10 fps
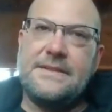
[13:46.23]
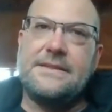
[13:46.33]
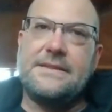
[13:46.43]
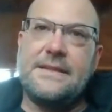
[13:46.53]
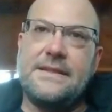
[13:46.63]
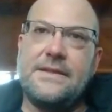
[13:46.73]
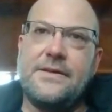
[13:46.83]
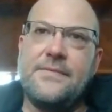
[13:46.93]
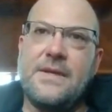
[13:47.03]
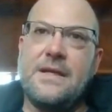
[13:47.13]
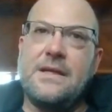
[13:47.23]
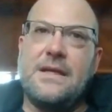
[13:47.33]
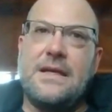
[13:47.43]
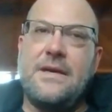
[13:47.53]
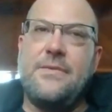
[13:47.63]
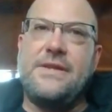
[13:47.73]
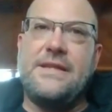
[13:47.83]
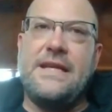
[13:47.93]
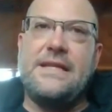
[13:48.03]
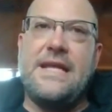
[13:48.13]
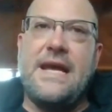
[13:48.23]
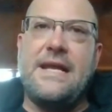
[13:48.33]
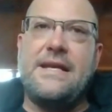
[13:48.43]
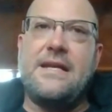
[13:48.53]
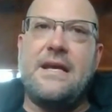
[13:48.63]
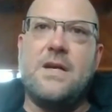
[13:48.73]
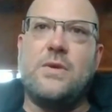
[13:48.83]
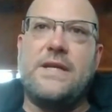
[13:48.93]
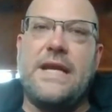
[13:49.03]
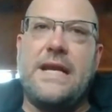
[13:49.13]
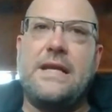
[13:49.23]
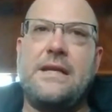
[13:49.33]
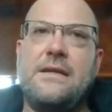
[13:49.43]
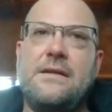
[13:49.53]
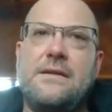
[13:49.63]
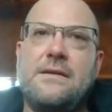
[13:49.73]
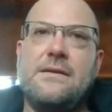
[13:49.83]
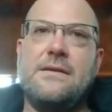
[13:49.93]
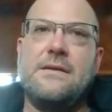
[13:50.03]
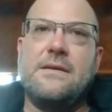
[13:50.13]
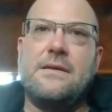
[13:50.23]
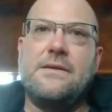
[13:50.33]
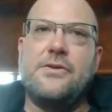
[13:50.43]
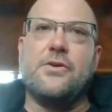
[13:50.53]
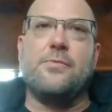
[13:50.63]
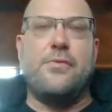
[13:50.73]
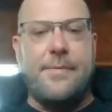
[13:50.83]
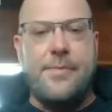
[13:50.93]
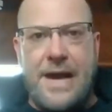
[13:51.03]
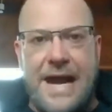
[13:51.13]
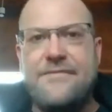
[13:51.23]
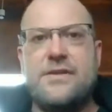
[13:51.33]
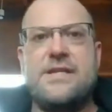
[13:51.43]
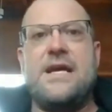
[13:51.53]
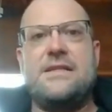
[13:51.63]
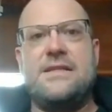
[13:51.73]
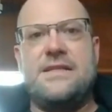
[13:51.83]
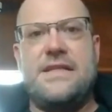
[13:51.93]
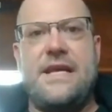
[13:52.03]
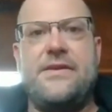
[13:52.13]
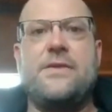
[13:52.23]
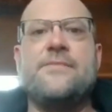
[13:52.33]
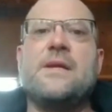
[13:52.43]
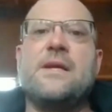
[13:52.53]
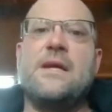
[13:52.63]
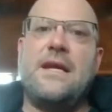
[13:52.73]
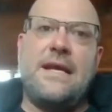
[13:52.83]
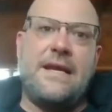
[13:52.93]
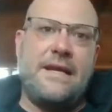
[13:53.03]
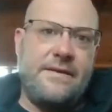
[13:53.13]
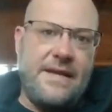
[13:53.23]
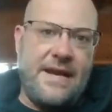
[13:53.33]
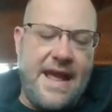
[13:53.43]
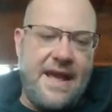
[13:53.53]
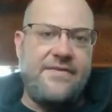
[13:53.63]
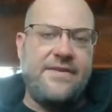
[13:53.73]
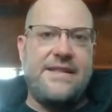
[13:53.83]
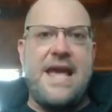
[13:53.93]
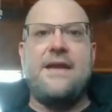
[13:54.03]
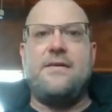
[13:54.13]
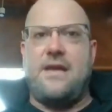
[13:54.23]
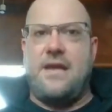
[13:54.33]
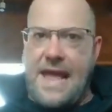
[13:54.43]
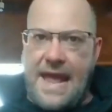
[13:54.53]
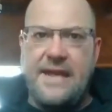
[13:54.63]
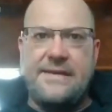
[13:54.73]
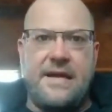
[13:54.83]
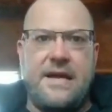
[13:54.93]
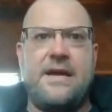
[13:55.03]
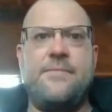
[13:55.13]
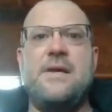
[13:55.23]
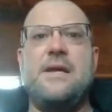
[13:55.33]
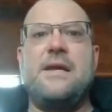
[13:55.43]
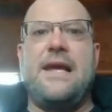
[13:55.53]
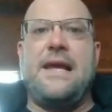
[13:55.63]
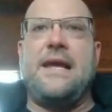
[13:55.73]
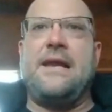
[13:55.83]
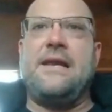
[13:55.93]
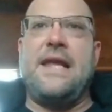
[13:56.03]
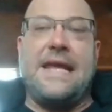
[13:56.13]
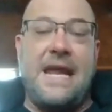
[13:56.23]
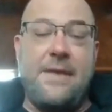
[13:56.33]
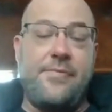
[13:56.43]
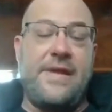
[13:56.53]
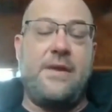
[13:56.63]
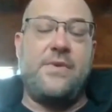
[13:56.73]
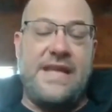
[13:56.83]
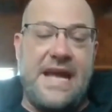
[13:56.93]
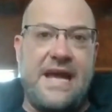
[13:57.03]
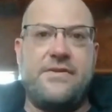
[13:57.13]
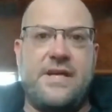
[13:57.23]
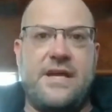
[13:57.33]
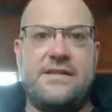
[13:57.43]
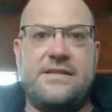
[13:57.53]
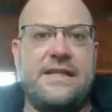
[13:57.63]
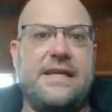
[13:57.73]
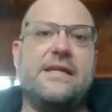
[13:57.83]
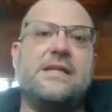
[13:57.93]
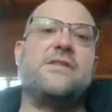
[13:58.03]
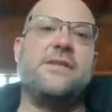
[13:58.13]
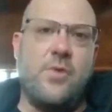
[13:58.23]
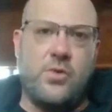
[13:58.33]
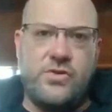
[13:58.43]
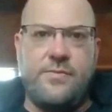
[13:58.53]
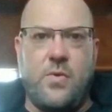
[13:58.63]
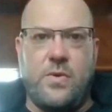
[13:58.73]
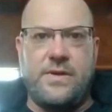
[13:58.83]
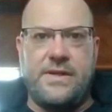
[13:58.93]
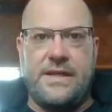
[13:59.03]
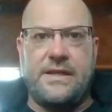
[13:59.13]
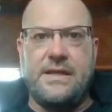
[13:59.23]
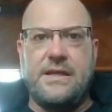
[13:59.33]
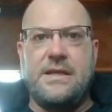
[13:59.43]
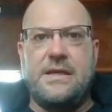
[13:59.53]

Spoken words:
Let's see here. I would think that, getting your proper advertising together and having that ahead of time and a game plan with the advertising is the most important thing.